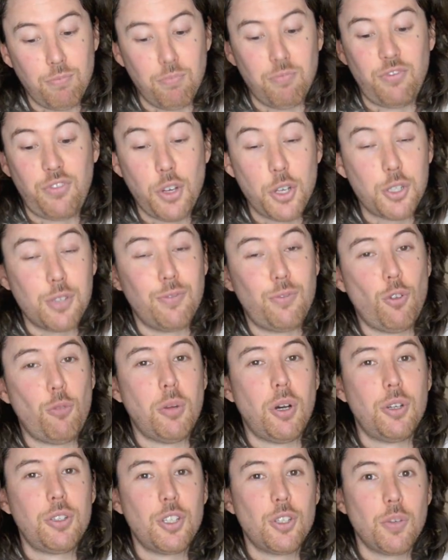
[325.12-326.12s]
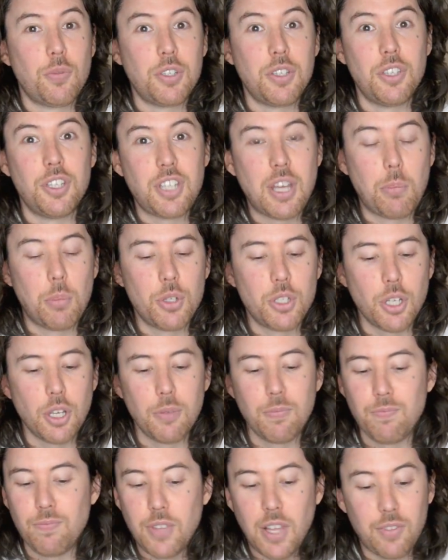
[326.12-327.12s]
First and foremost is obviously the
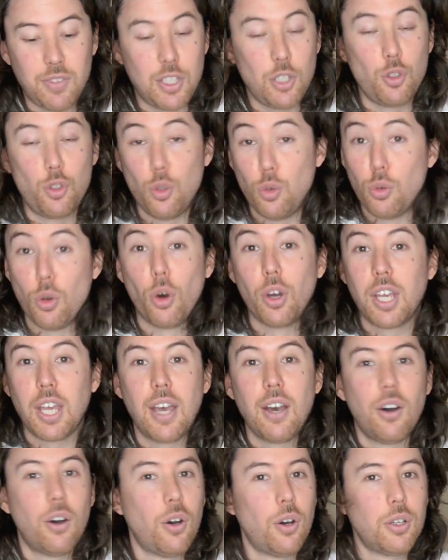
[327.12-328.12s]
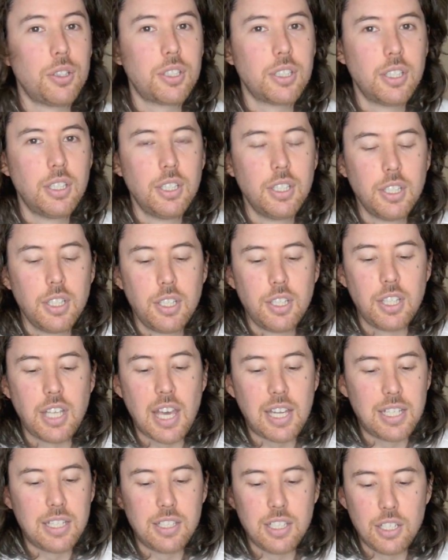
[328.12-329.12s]
temperature. Like, these do not get hot.
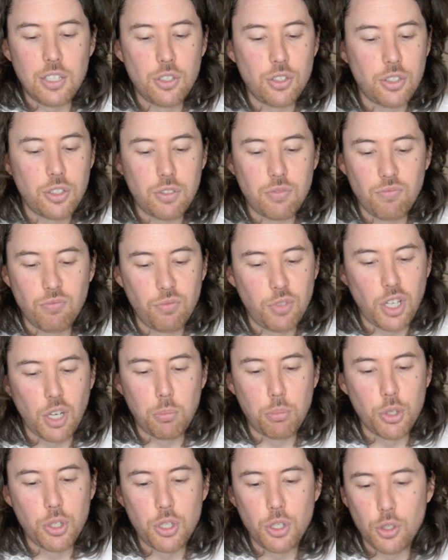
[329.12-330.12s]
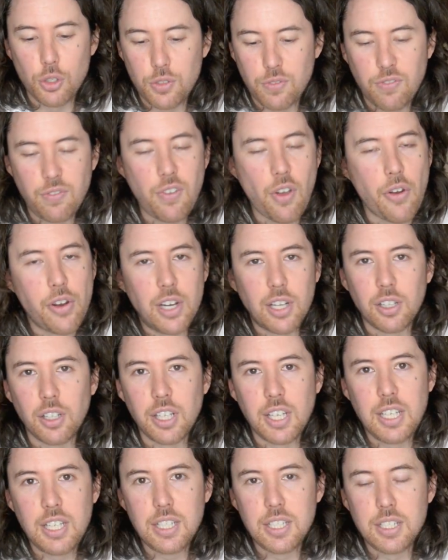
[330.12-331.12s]
The LEDs, you know, produce very little
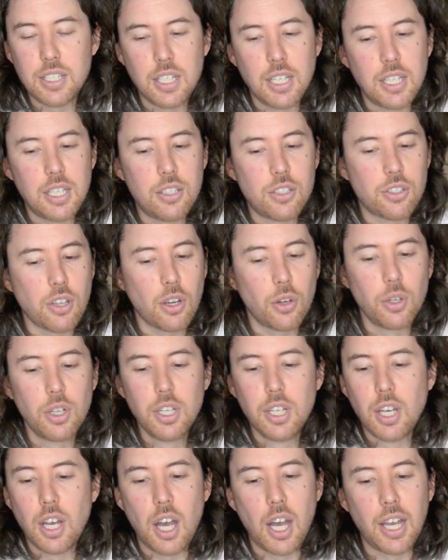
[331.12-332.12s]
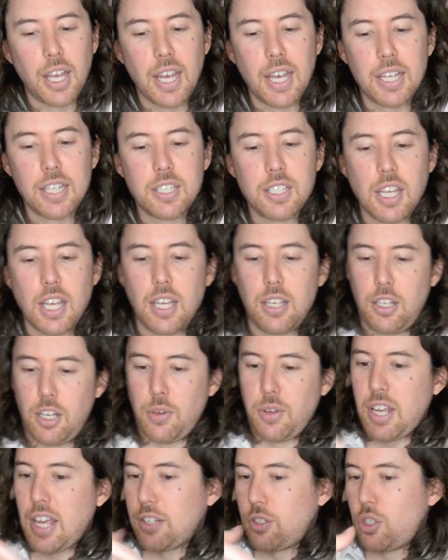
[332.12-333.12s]
heat indeed. So I had
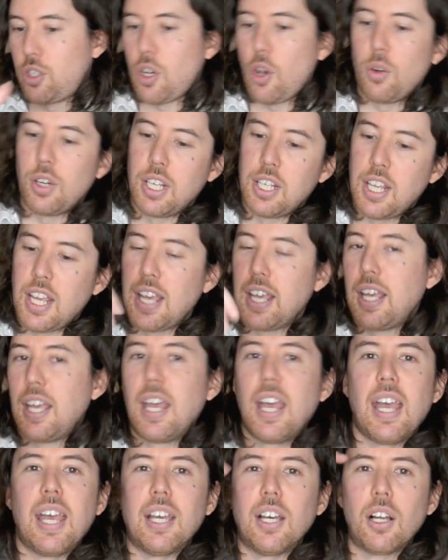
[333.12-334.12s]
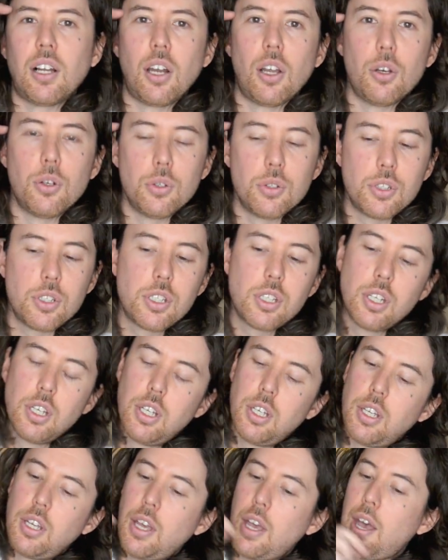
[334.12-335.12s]
a totally enclosed
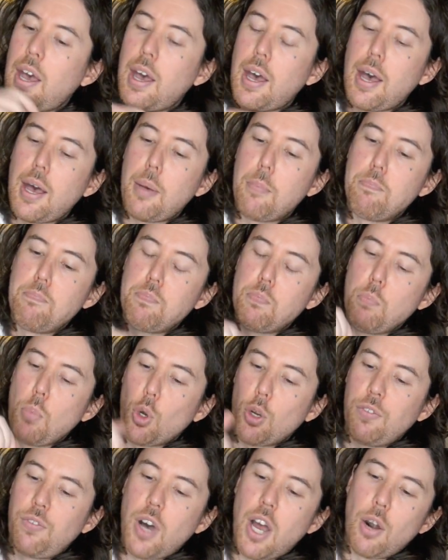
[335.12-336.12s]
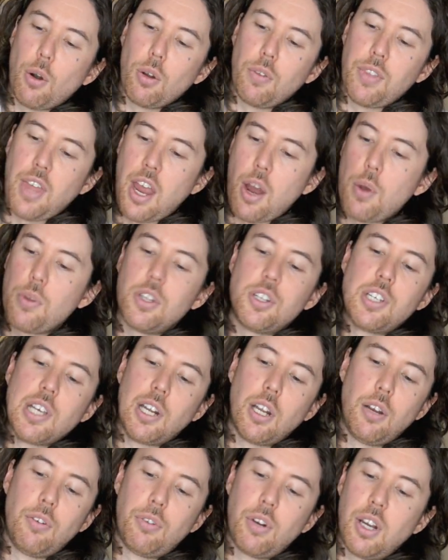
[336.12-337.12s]
modifier on there with a
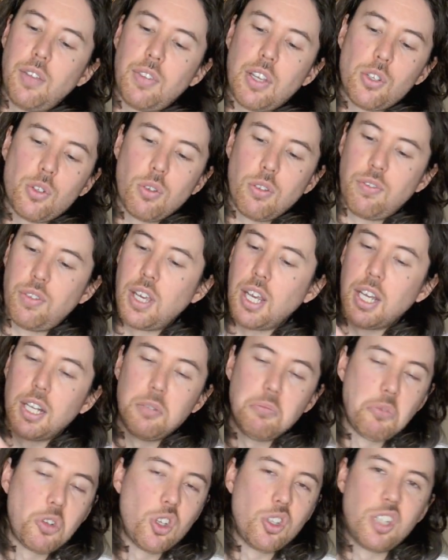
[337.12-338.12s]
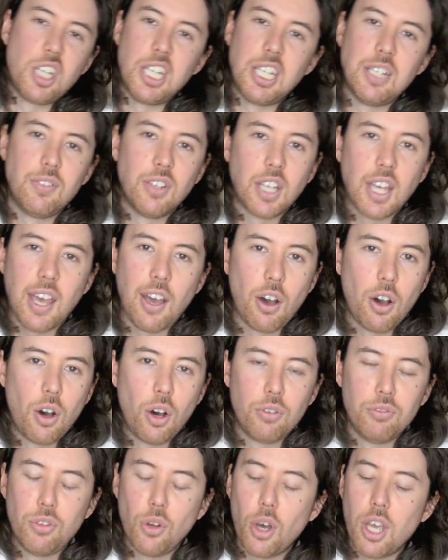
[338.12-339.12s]
gel over it and that sort of thing, and it just didn't even get
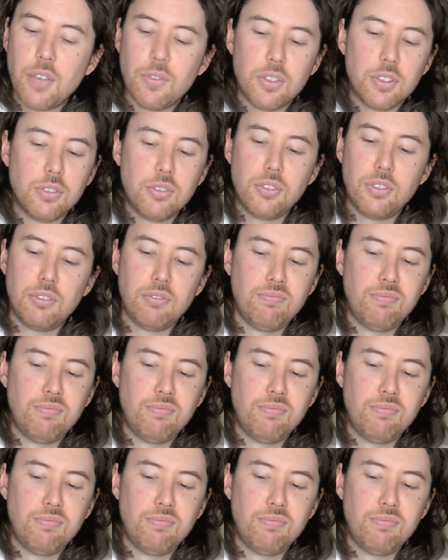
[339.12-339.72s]
hot, not even